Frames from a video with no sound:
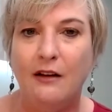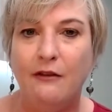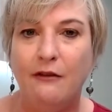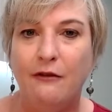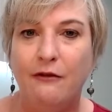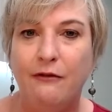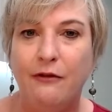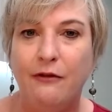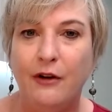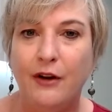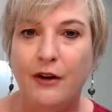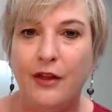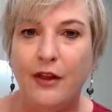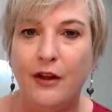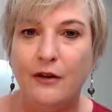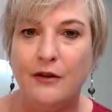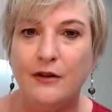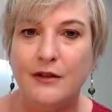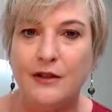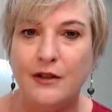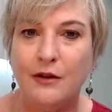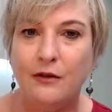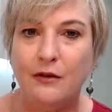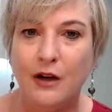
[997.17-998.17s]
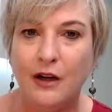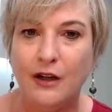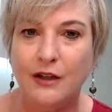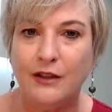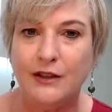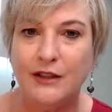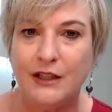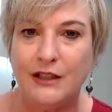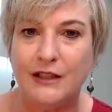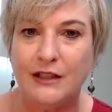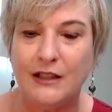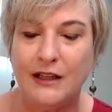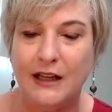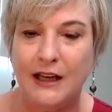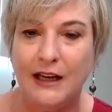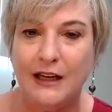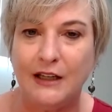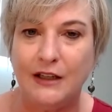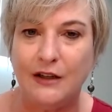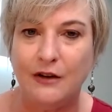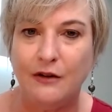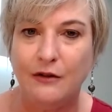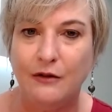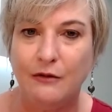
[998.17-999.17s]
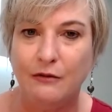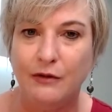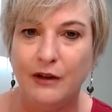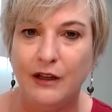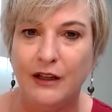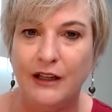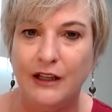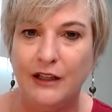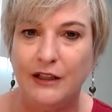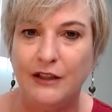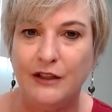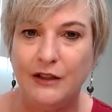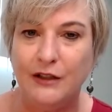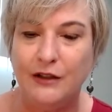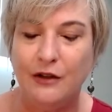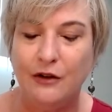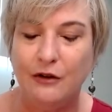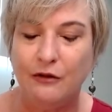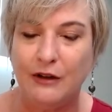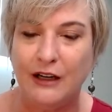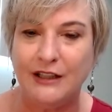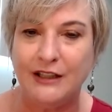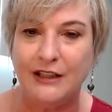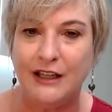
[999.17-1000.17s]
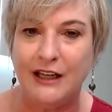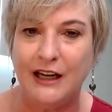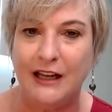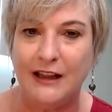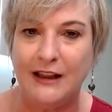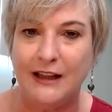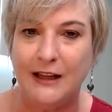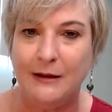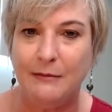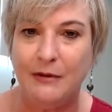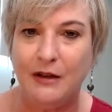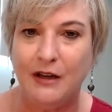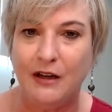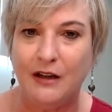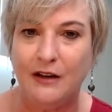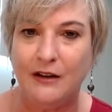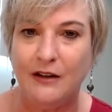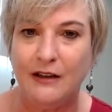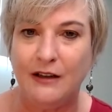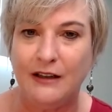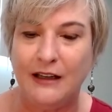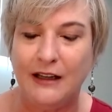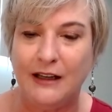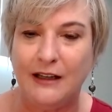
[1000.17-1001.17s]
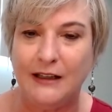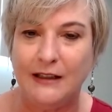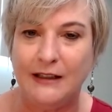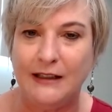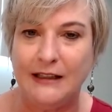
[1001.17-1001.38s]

For those who are just like really crushing it and they've been on uh,